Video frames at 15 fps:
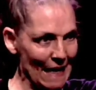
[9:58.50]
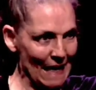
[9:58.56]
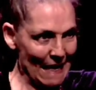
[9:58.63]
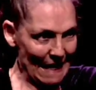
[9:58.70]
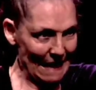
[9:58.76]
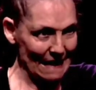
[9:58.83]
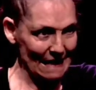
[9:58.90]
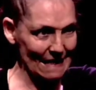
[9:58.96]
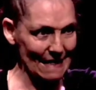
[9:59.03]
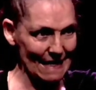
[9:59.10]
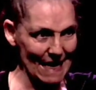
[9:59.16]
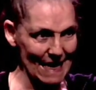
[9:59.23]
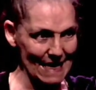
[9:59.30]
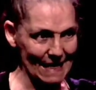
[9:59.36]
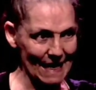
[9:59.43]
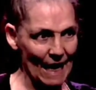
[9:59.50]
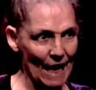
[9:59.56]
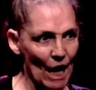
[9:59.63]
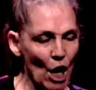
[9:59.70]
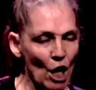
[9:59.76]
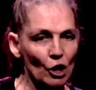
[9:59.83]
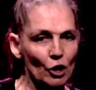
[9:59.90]
is then
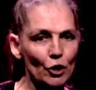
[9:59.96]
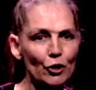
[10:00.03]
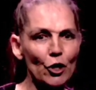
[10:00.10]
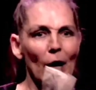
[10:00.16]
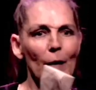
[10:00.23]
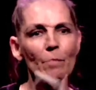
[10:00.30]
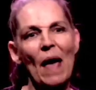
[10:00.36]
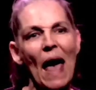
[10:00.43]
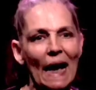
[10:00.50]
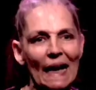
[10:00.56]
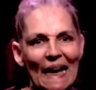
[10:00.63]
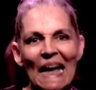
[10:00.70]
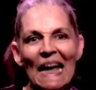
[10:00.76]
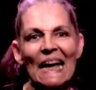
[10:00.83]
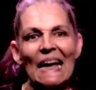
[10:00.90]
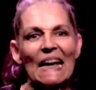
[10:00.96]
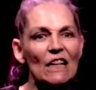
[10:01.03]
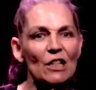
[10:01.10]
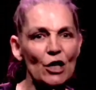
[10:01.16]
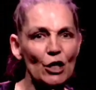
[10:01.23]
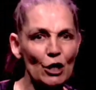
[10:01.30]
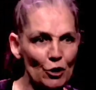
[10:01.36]
shot back
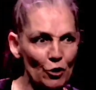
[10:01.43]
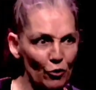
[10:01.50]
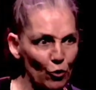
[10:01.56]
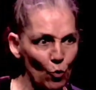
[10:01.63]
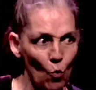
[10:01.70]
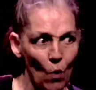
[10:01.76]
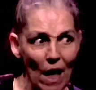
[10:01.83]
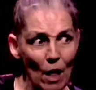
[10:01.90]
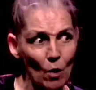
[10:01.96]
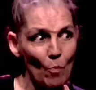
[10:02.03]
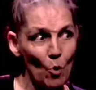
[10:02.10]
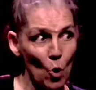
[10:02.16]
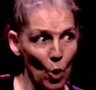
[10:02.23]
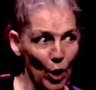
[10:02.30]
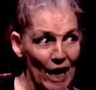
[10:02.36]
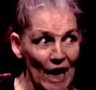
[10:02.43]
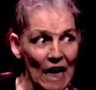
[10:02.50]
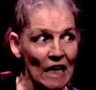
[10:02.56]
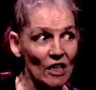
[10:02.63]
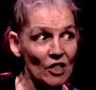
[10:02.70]
into the wellbore to